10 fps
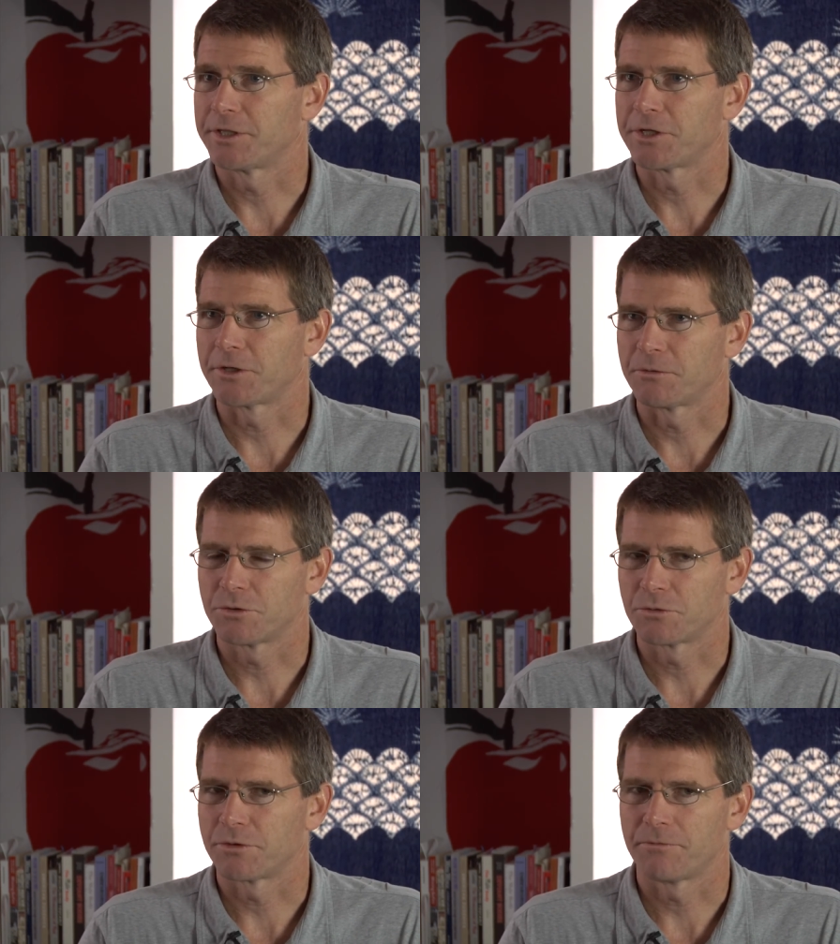You know,
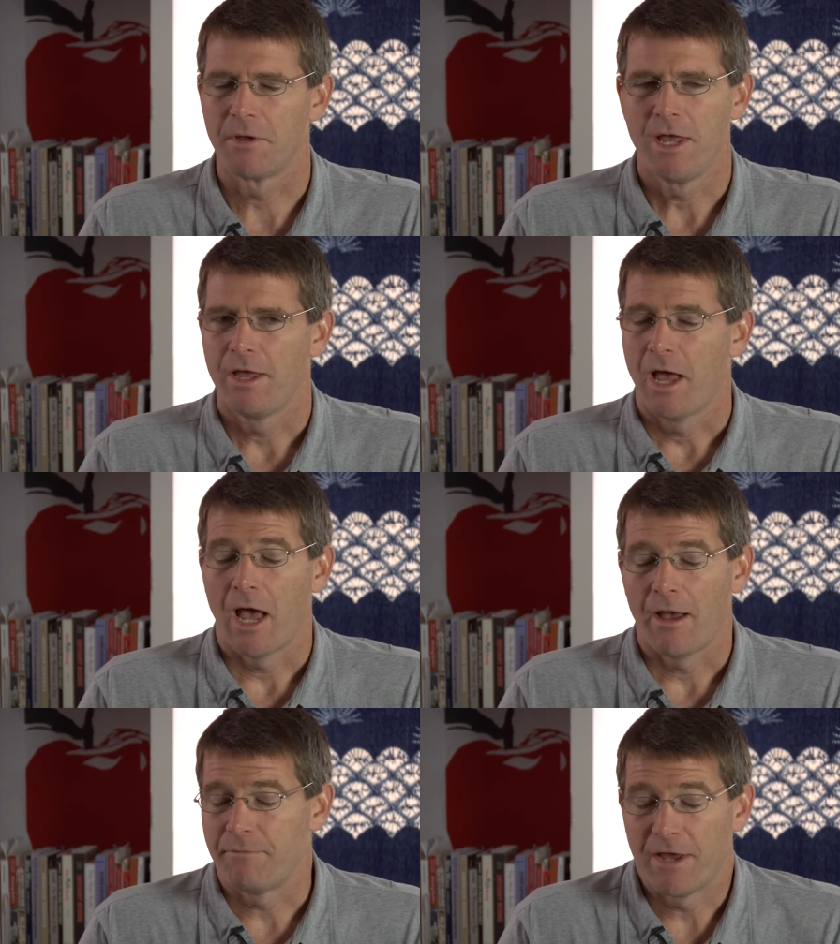sort of,
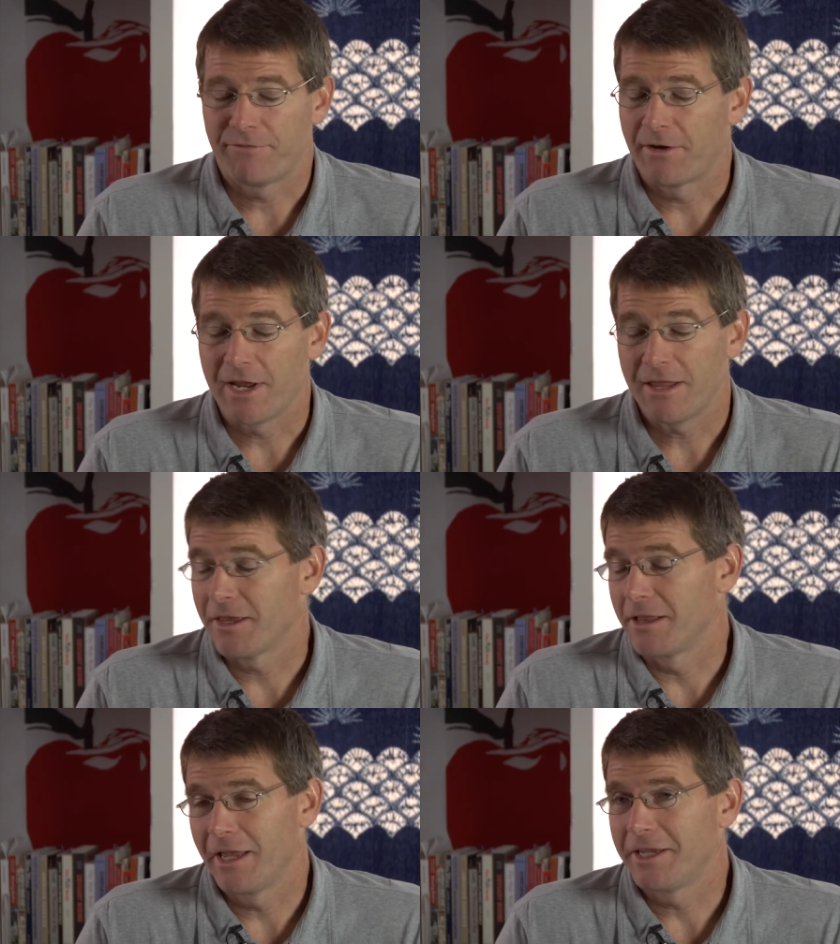I've not found
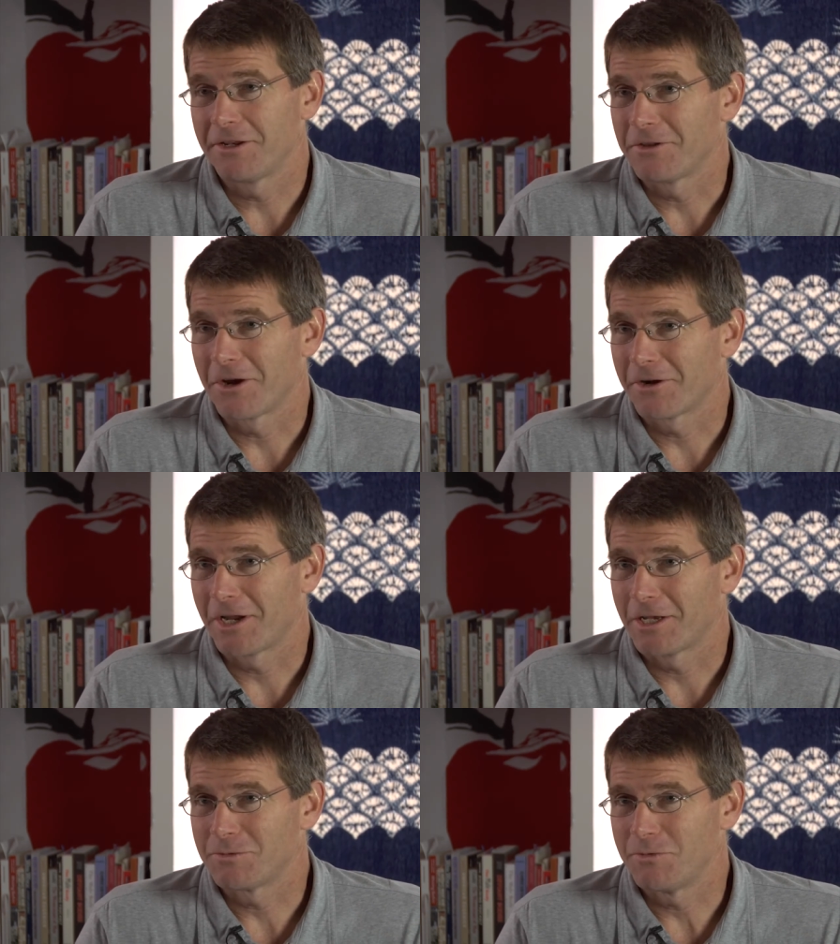anything like it in the
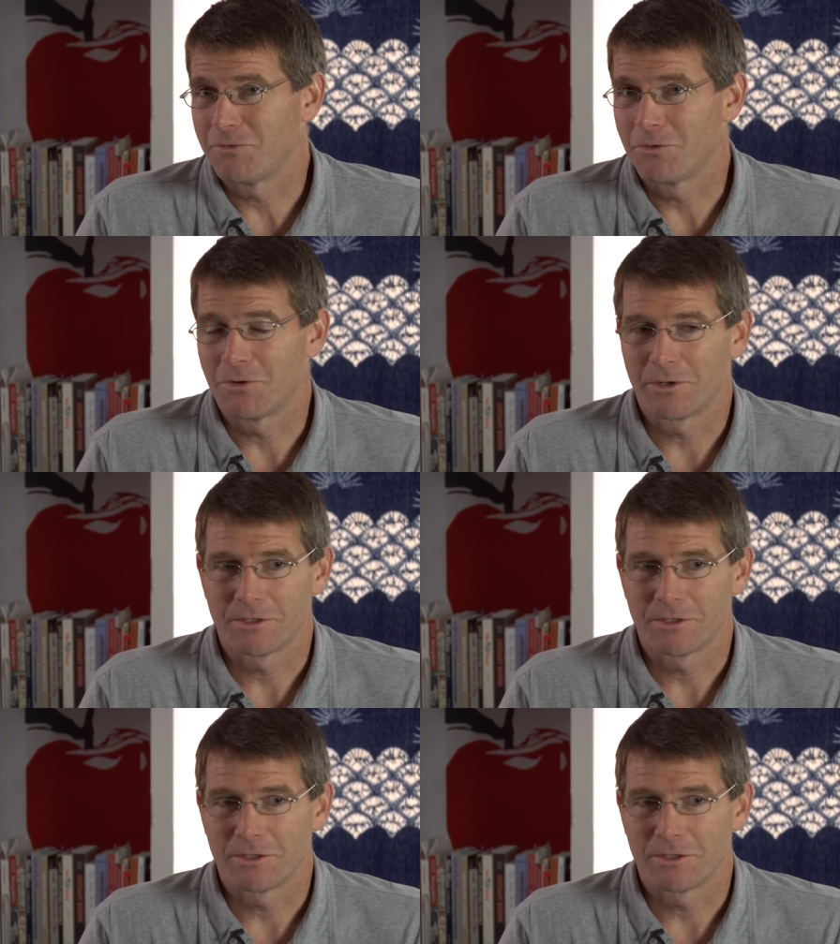archives before,